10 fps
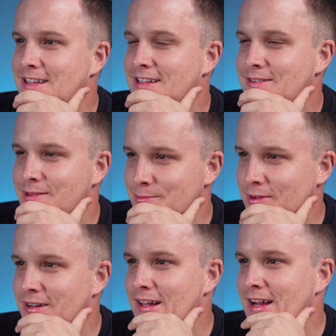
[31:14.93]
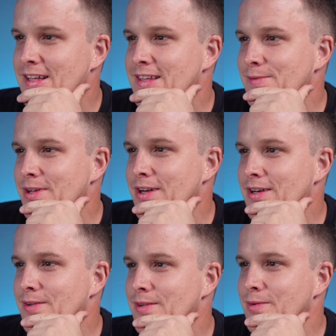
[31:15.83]
We're more alike than we
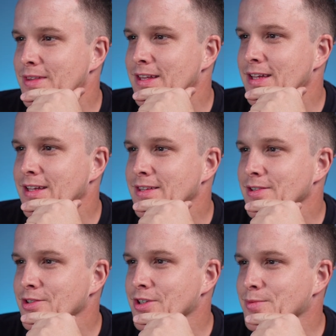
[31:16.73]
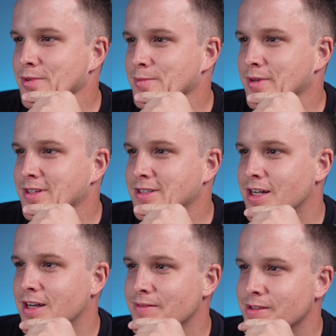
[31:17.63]
think. Don't judge a book by its
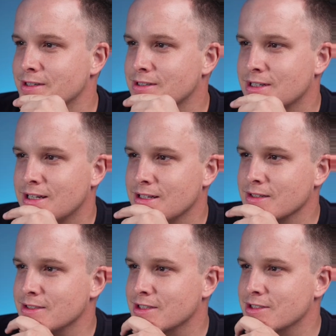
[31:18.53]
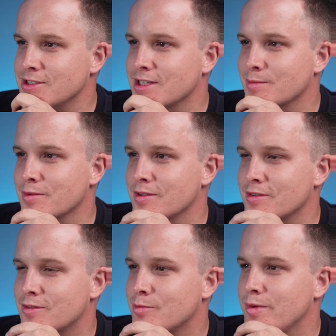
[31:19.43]
cover. I only judge numbers.
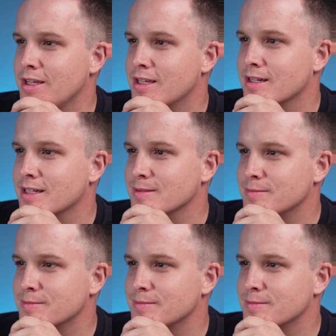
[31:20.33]
Speak up.